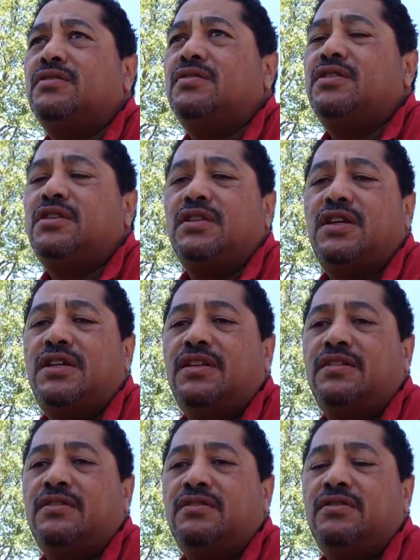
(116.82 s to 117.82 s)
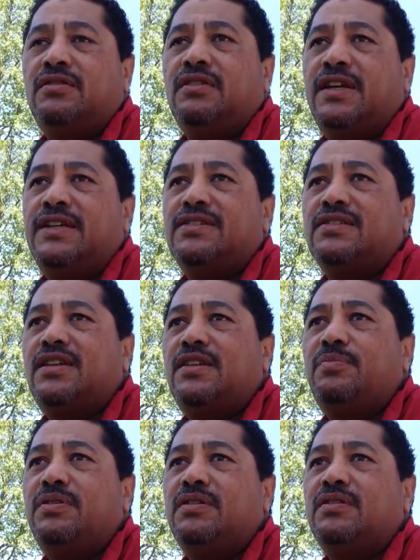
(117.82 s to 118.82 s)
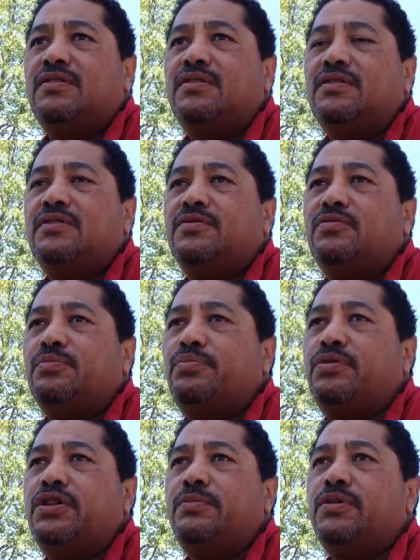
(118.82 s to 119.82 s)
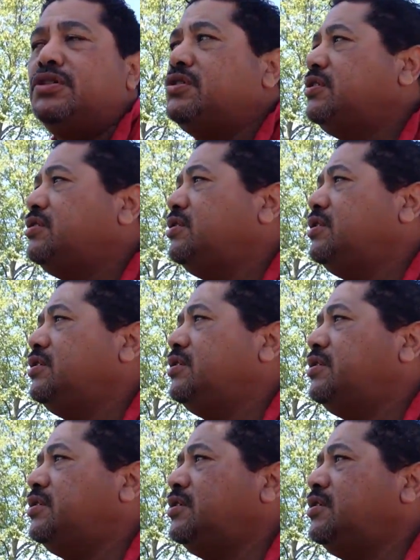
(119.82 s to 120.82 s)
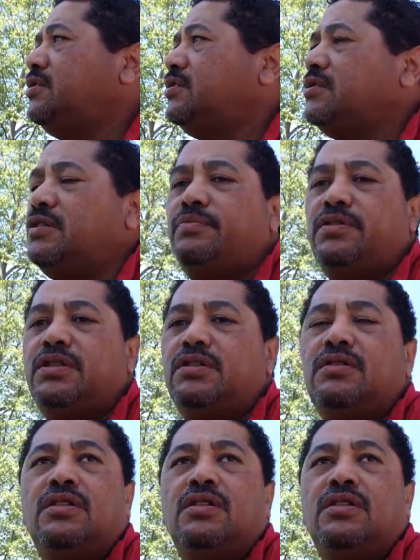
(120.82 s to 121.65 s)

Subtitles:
Did a lot of landscaping. Pretty much did complete